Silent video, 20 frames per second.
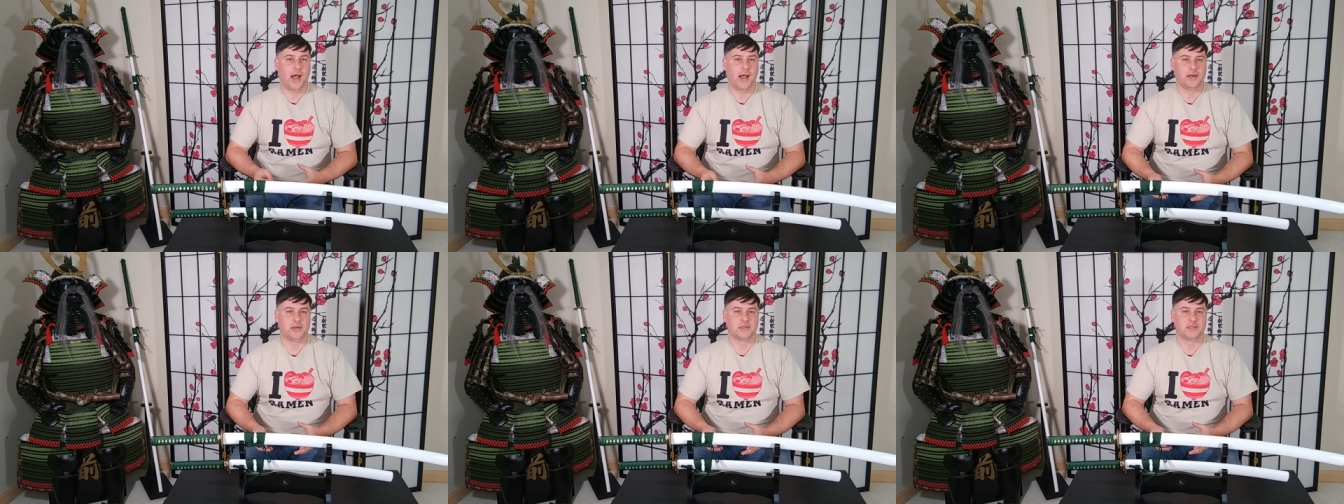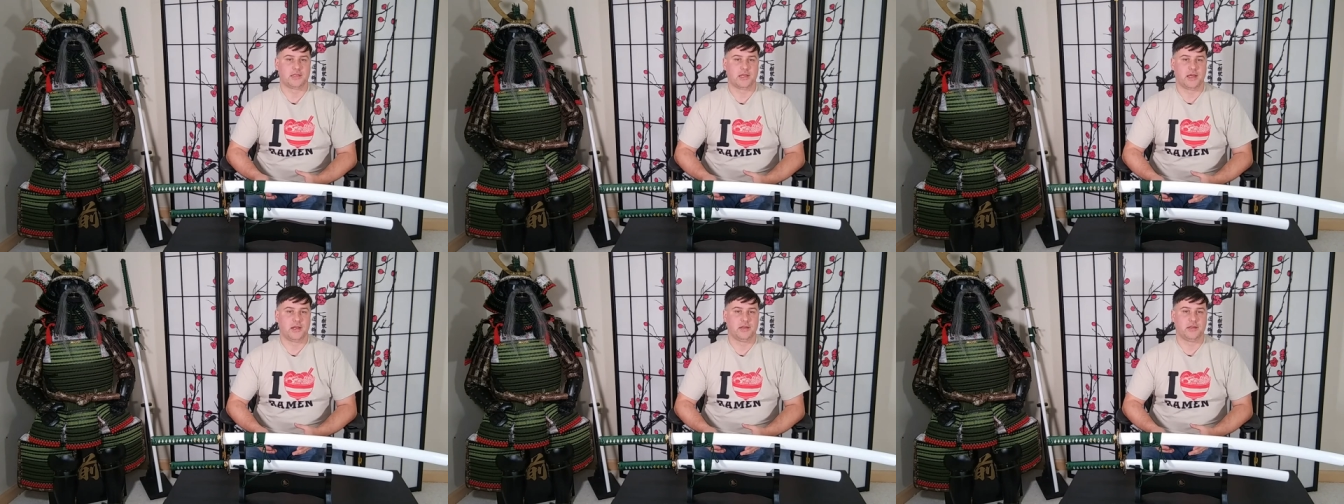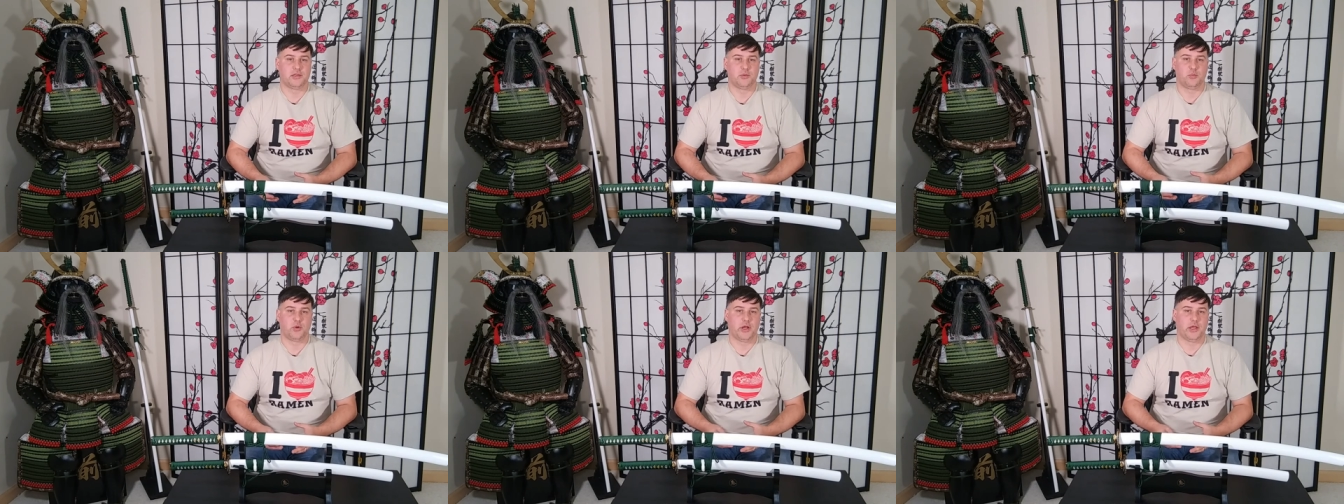I
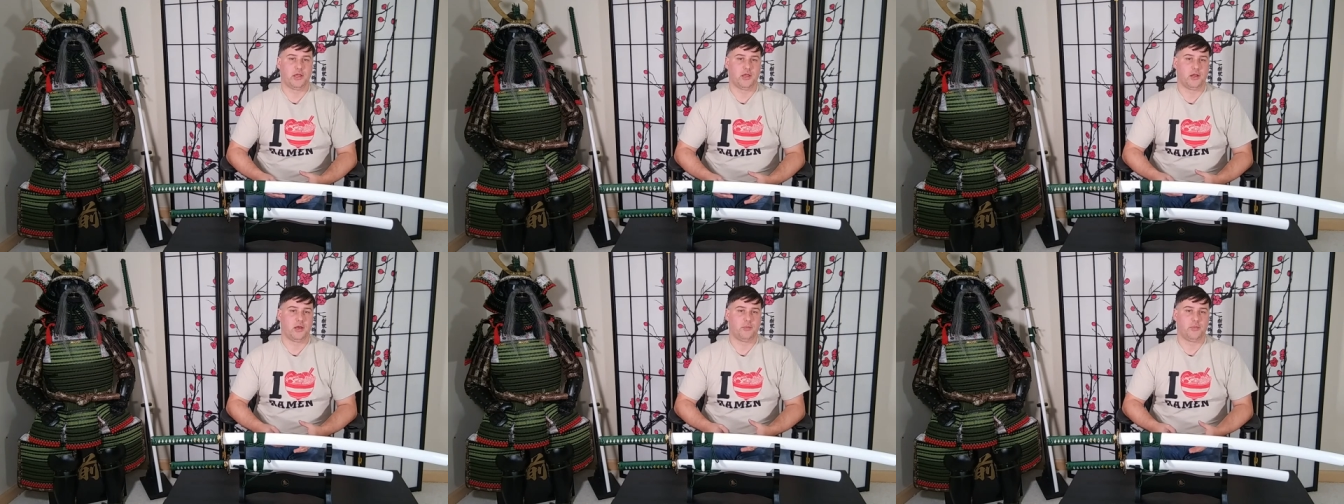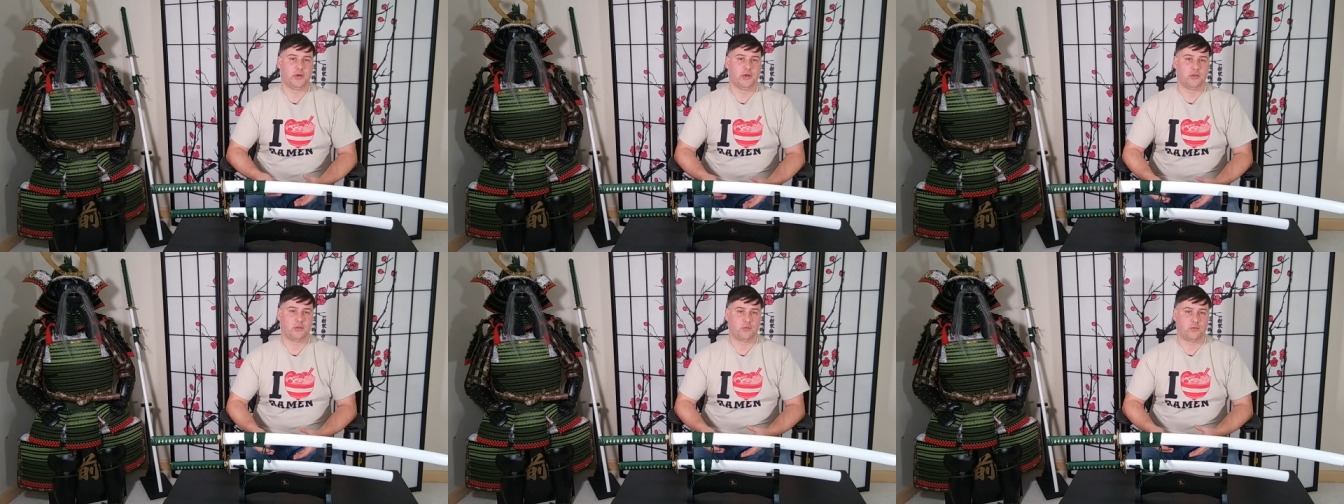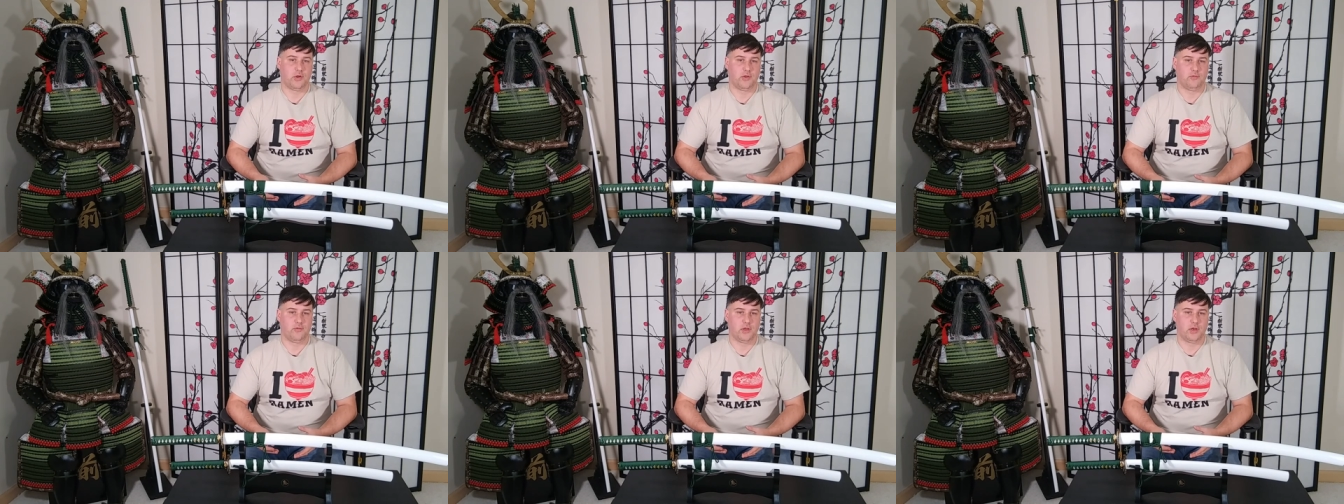decided to break it up into
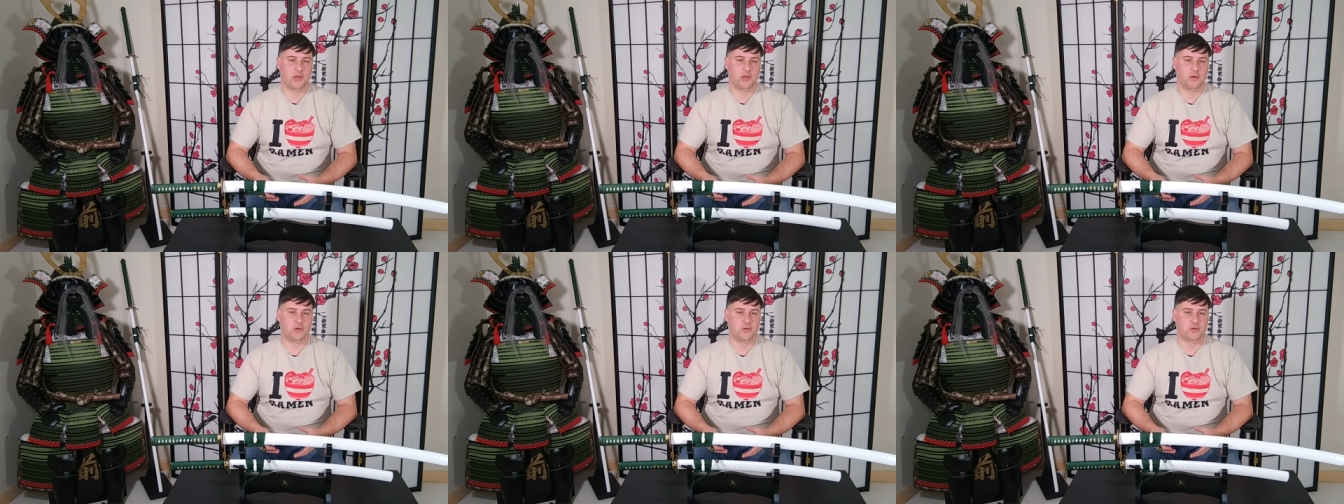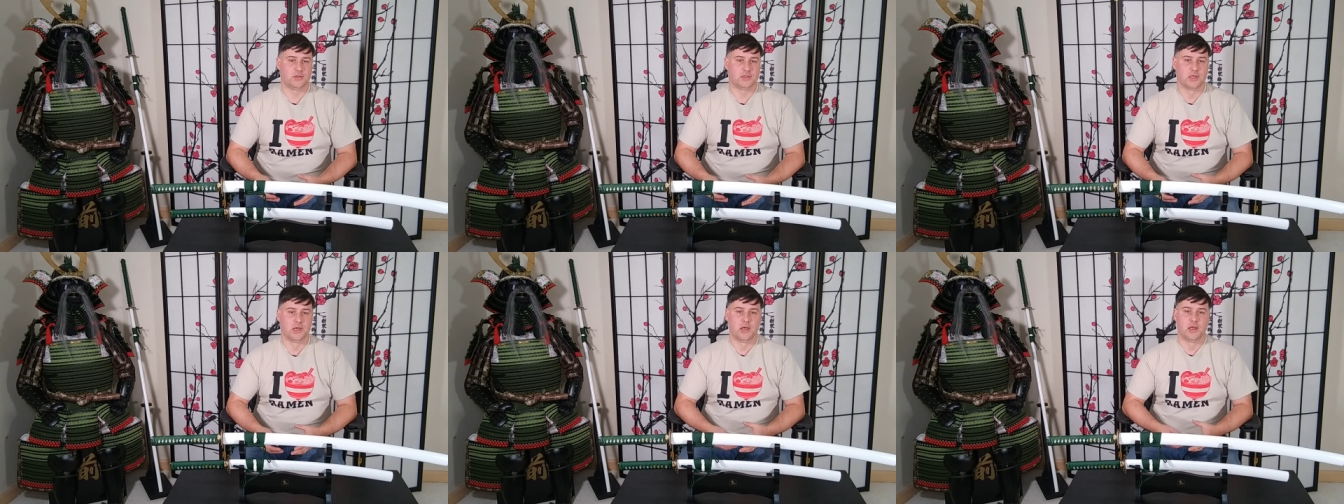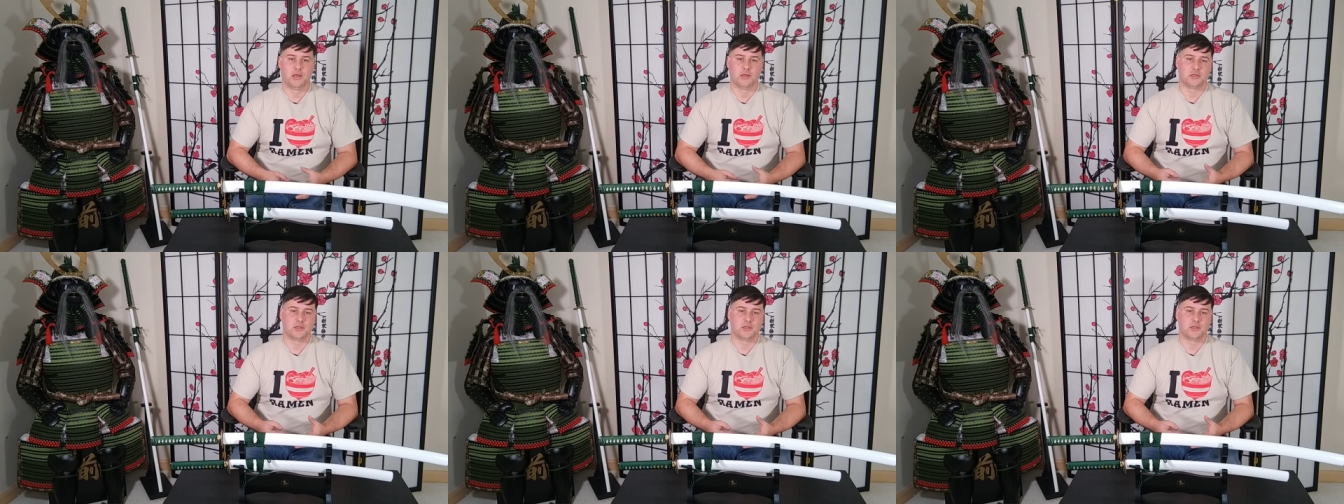three videos,